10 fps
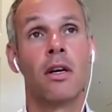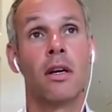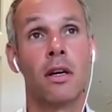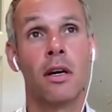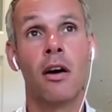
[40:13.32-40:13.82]

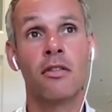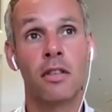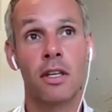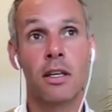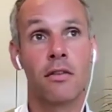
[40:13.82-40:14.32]

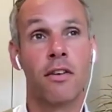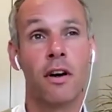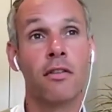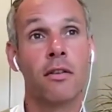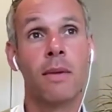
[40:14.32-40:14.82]
asking a
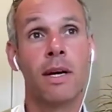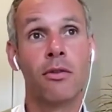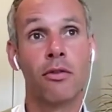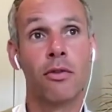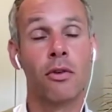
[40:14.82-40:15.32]
vast
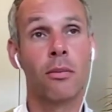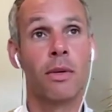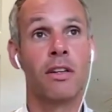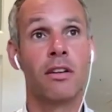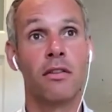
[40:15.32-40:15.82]
amount of
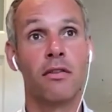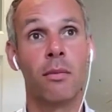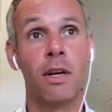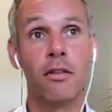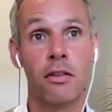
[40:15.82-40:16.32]
documented
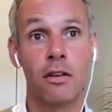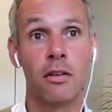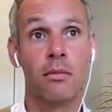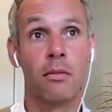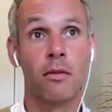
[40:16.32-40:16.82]

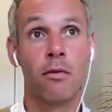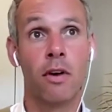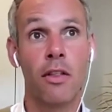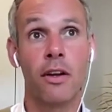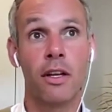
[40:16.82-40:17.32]
information
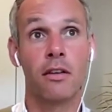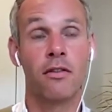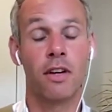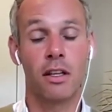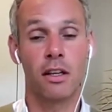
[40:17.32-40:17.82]
rather than your
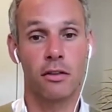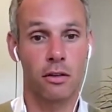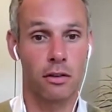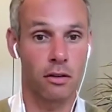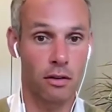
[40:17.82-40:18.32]

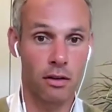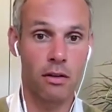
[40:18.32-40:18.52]
validation